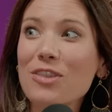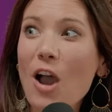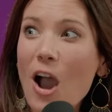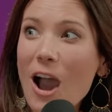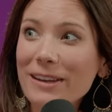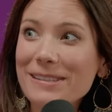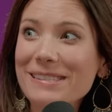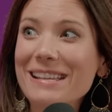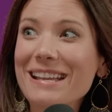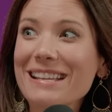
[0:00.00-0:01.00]
The
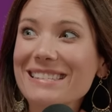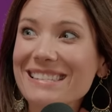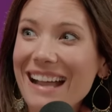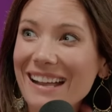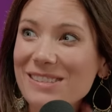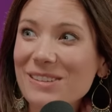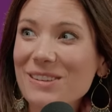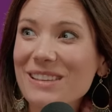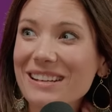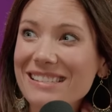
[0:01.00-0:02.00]
Odyssey is nicer
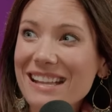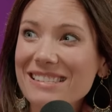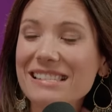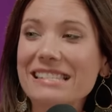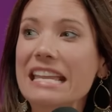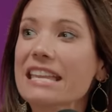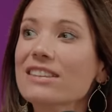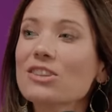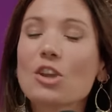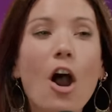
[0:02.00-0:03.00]
than a Tesla.
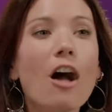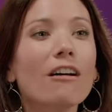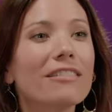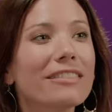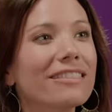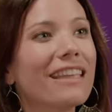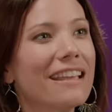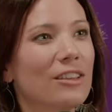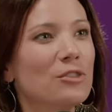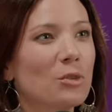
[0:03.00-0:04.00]
See, y'all.
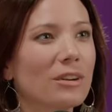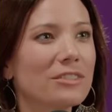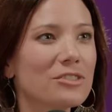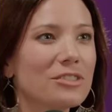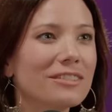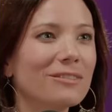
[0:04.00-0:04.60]
Thank you, George.